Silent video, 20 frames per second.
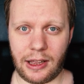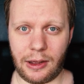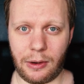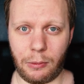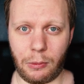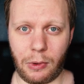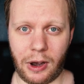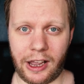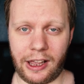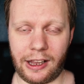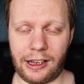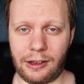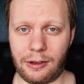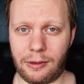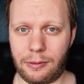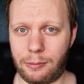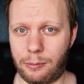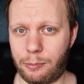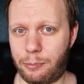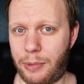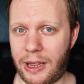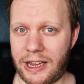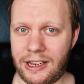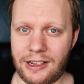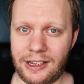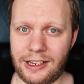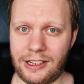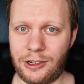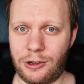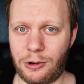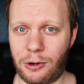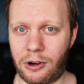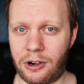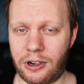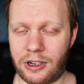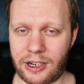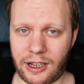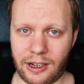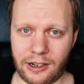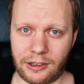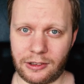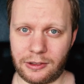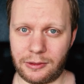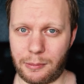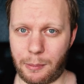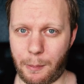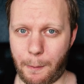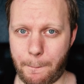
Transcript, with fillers: while bending your tongue